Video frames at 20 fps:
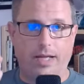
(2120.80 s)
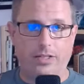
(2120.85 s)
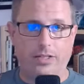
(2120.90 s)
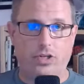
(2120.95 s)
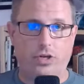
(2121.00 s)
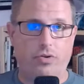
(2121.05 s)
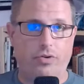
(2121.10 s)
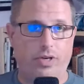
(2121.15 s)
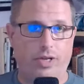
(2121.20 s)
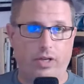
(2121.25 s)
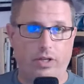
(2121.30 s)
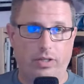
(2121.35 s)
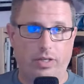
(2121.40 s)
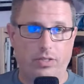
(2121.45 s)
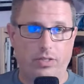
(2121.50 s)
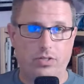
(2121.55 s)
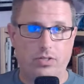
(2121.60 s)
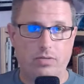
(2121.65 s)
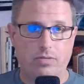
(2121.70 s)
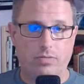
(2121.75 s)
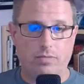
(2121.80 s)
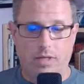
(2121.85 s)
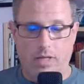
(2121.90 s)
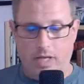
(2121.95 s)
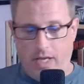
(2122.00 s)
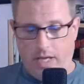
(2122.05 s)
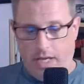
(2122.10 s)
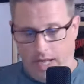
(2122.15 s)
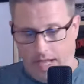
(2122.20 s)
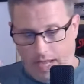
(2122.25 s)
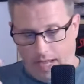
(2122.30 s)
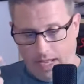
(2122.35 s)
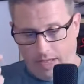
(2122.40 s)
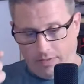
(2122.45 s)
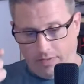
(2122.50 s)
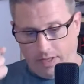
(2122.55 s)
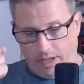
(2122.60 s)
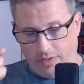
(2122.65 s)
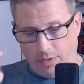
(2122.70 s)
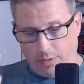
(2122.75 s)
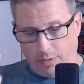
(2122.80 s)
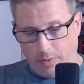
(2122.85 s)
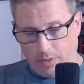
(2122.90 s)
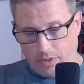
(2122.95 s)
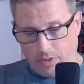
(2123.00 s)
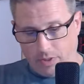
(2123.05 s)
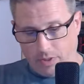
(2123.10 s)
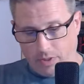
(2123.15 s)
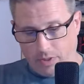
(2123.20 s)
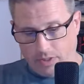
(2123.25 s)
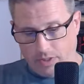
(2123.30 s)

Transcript: O'Neill is. And the other person